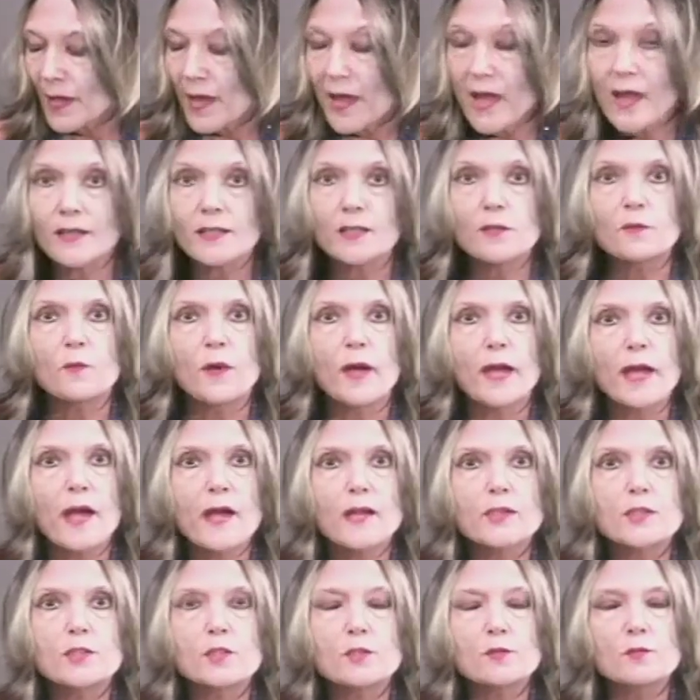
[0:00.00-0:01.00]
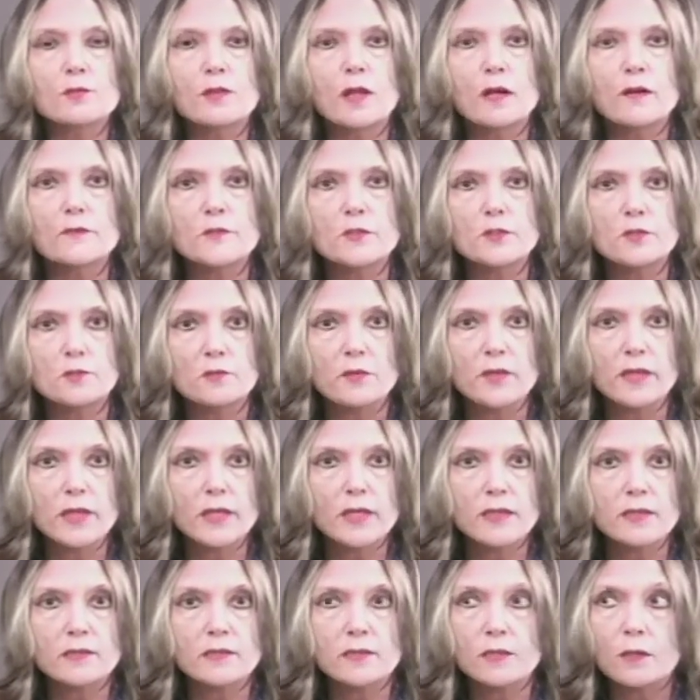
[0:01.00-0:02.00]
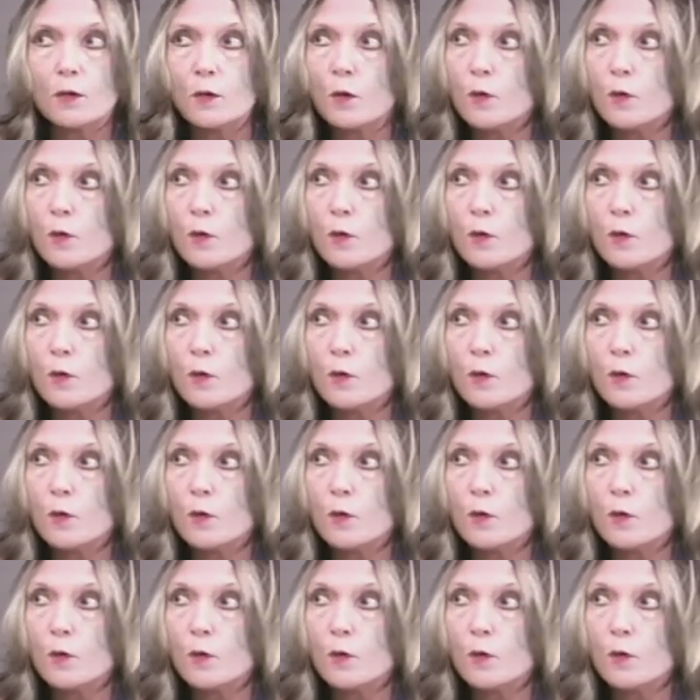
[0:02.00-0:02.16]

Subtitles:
Anyway, I do love to read.